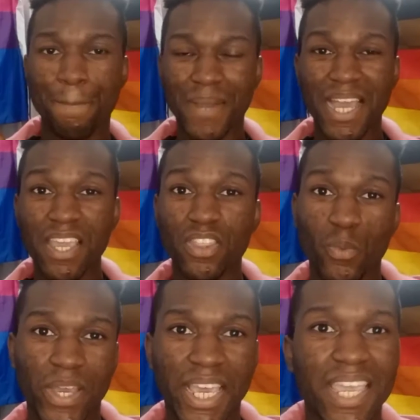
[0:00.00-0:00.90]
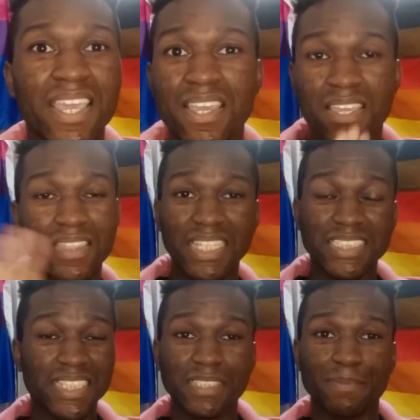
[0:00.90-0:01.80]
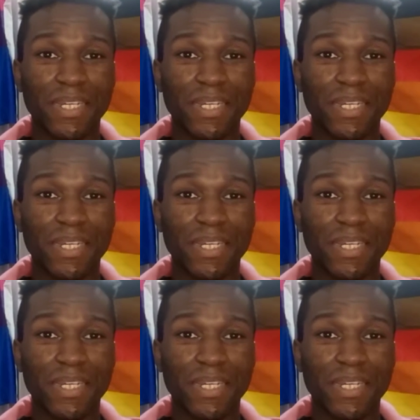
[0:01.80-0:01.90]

By the way, this is